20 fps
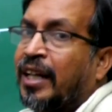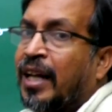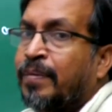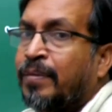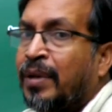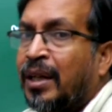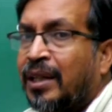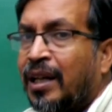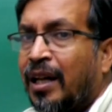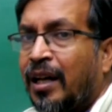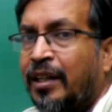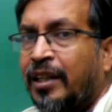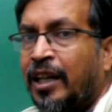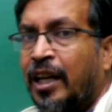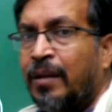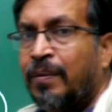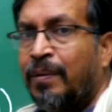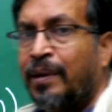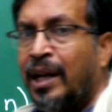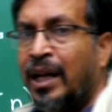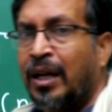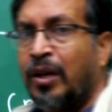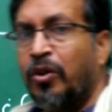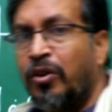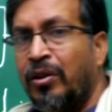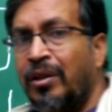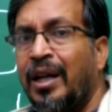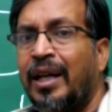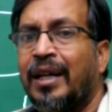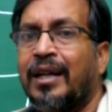Emitter terminal
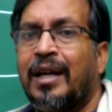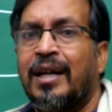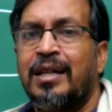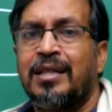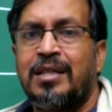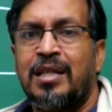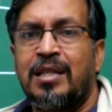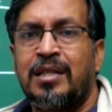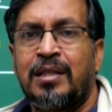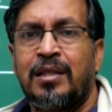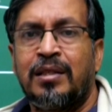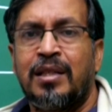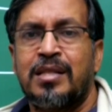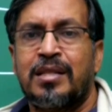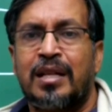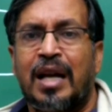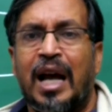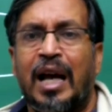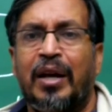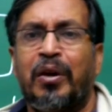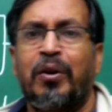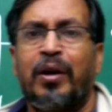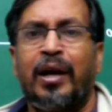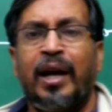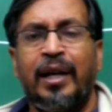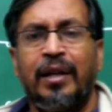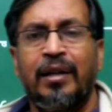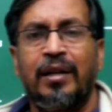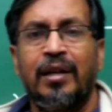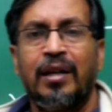only consists this
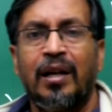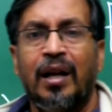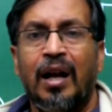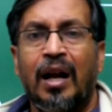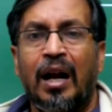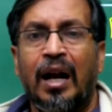arrowhead,